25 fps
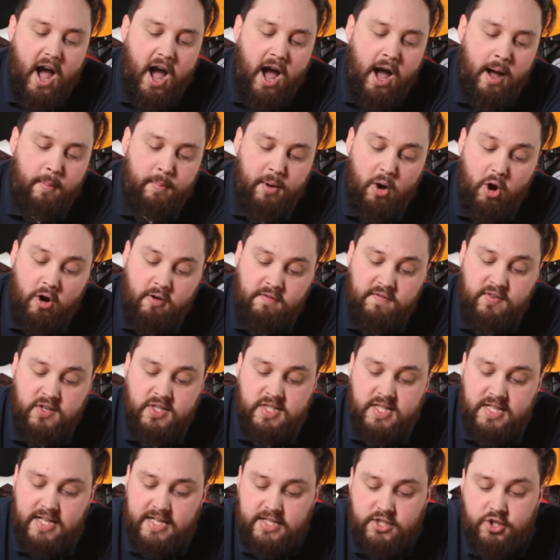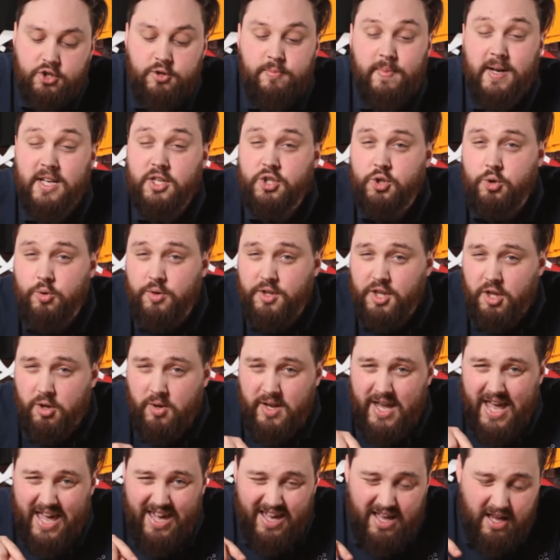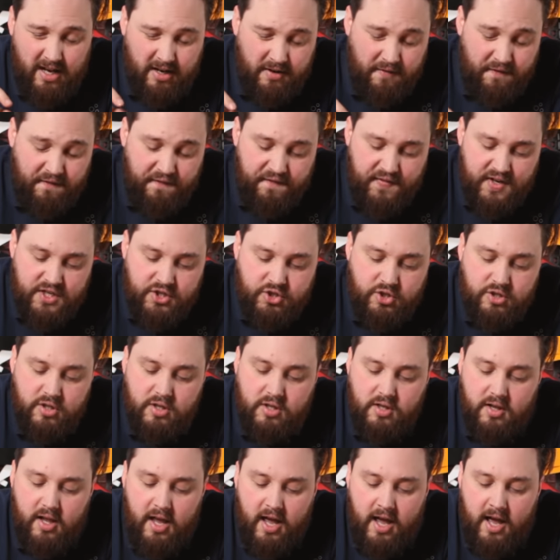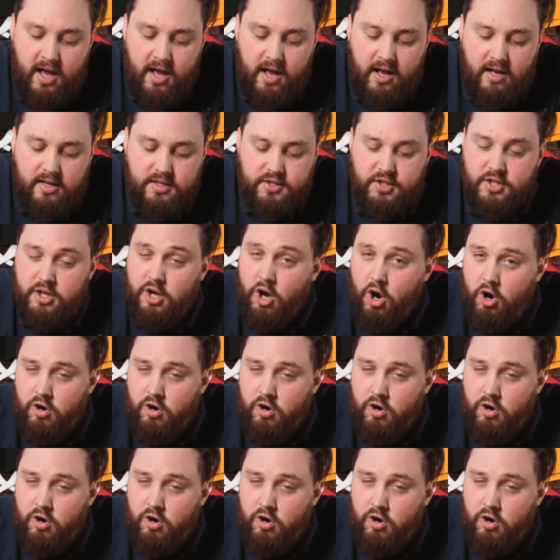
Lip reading: but obviously do make sure that you get an official sort of